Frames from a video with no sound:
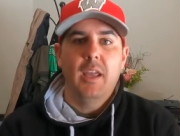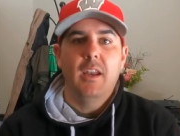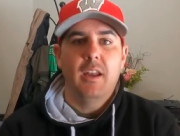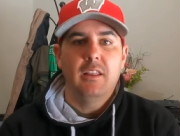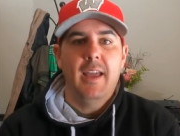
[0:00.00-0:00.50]
weekend
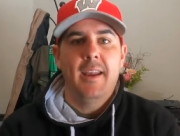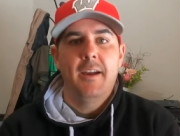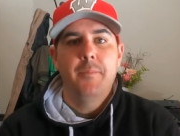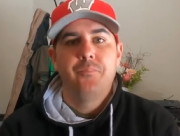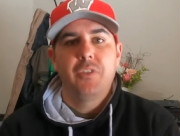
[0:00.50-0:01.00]
in
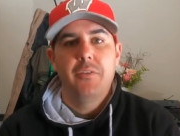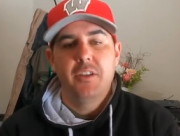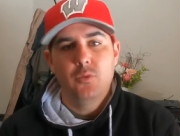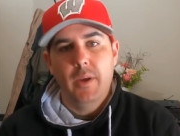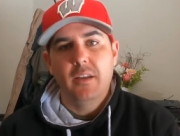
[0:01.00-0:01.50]
Atlanta,
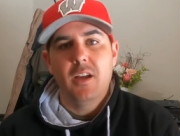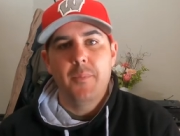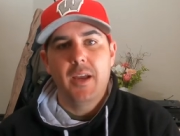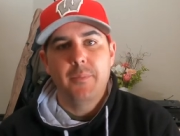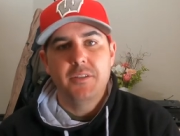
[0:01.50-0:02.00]
this weekend
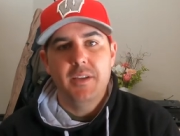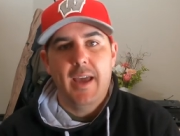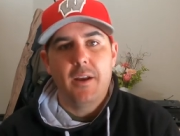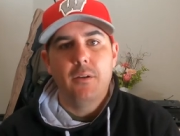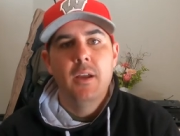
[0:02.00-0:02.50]
coming up in
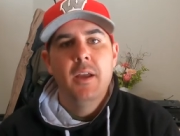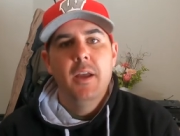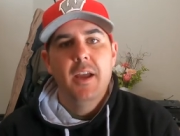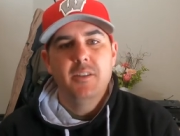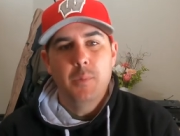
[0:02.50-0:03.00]
Seattle,
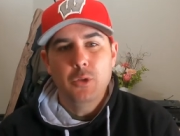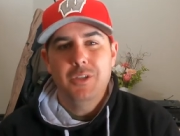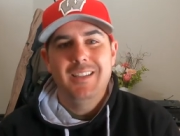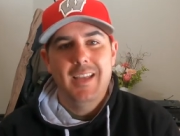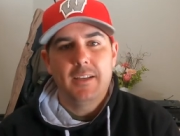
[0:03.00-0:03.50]
is
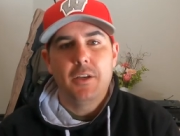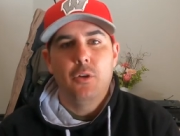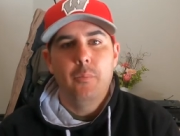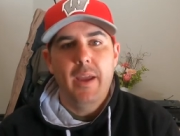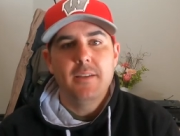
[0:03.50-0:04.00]
mostly
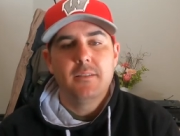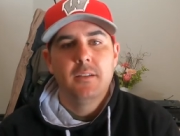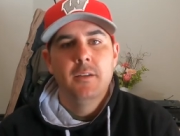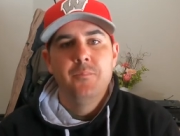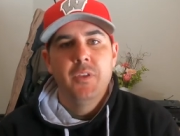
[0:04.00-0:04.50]
technical
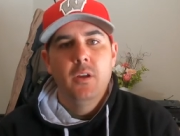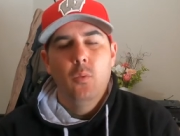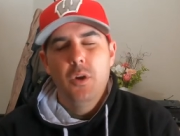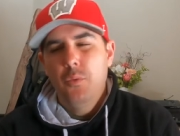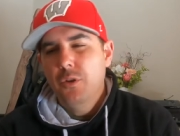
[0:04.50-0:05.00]
based.
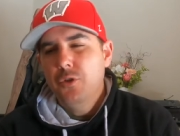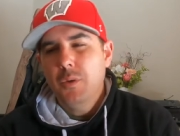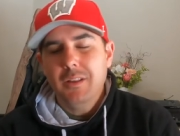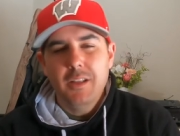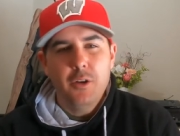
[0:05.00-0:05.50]
We will
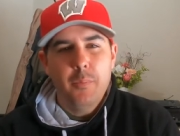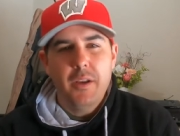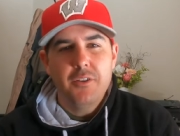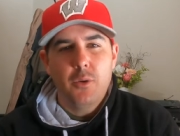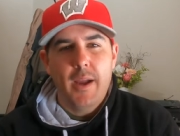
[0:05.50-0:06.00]
do a little
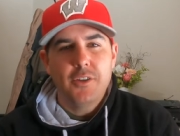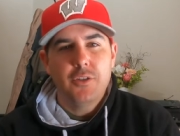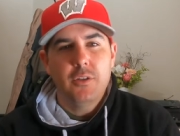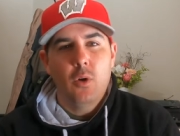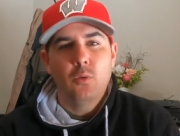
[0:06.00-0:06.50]
bit of
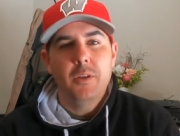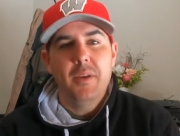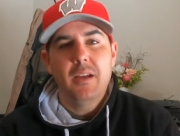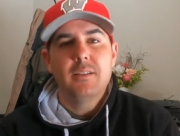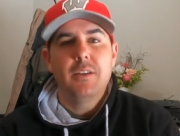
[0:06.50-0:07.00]
direction only
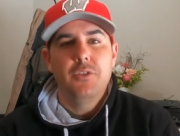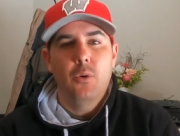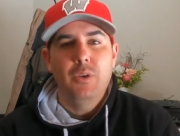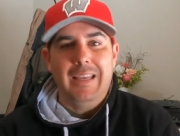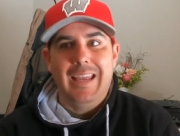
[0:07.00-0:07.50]
because I
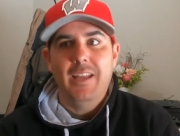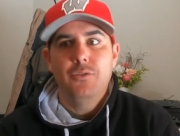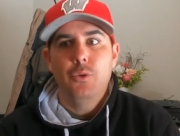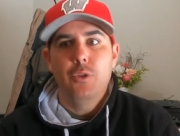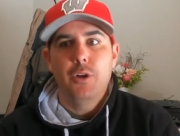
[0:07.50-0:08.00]
don't
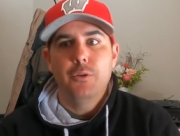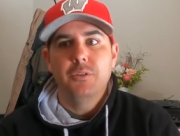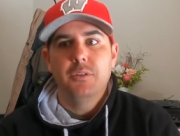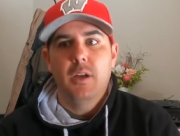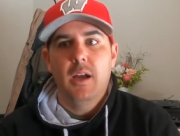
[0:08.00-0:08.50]
get to
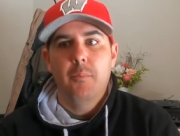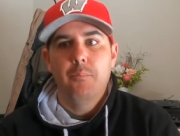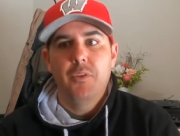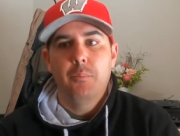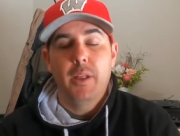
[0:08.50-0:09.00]
those
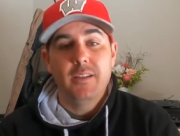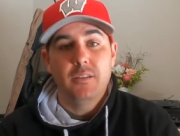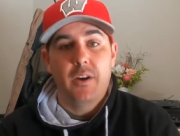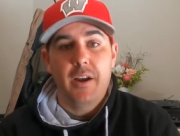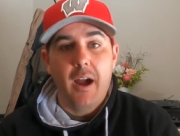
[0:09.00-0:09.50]

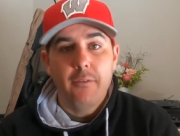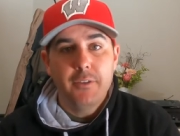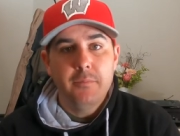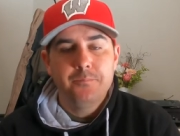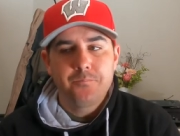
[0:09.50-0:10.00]
places very
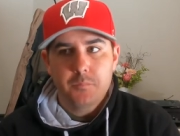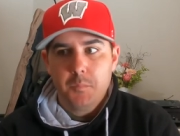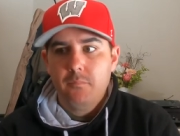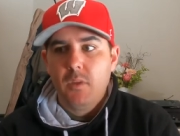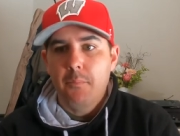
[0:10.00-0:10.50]
often.
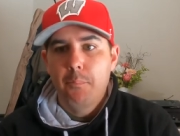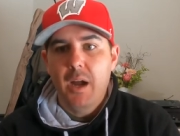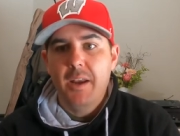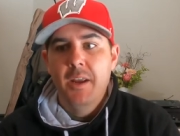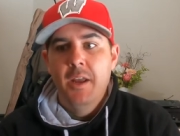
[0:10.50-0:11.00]

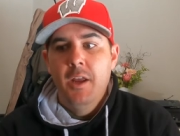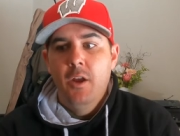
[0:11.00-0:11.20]
But